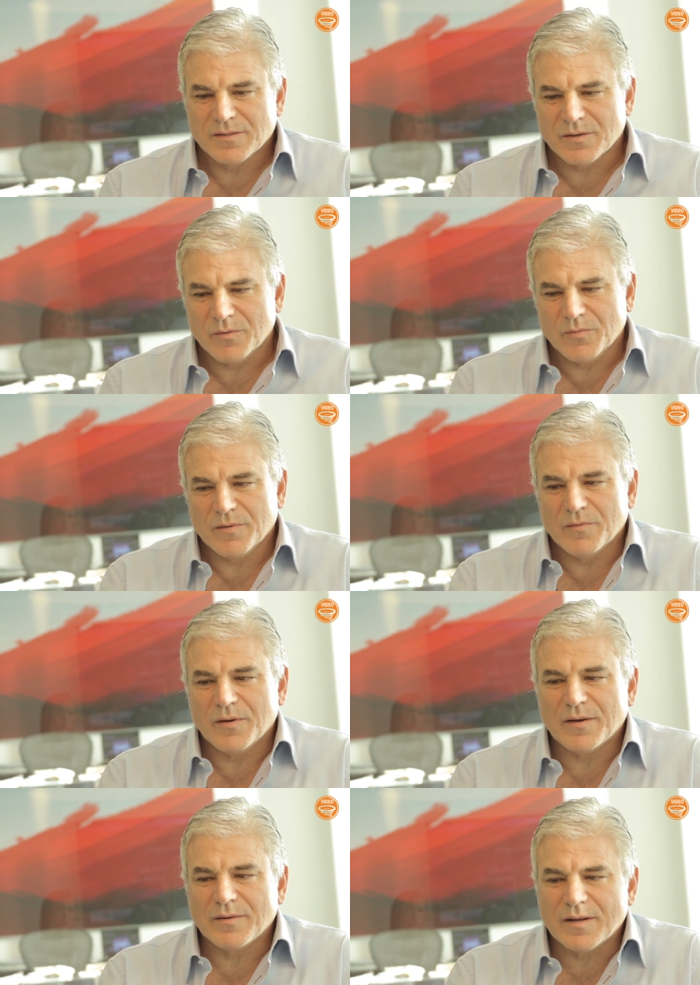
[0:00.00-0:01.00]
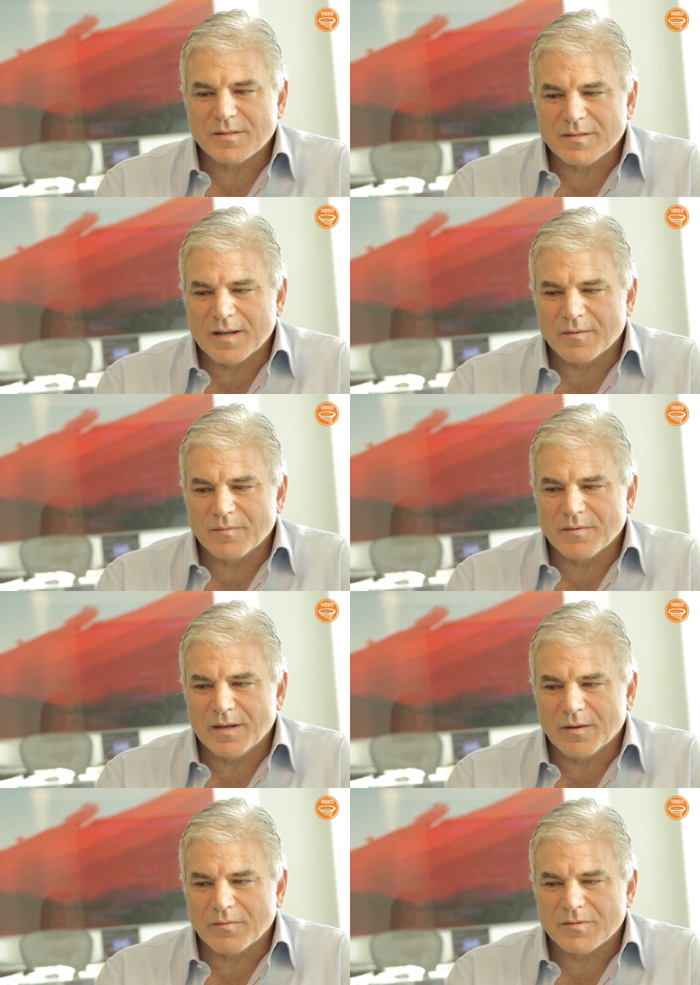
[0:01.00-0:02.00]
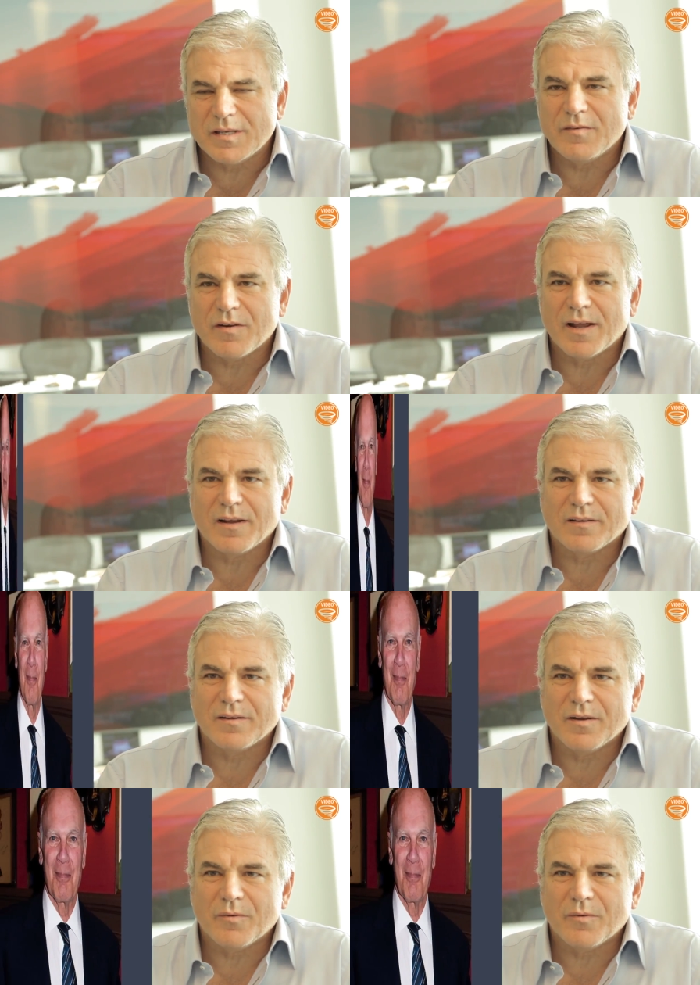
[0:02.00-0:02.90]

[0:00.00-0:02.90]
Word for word: So uh, you know, Steve and I got to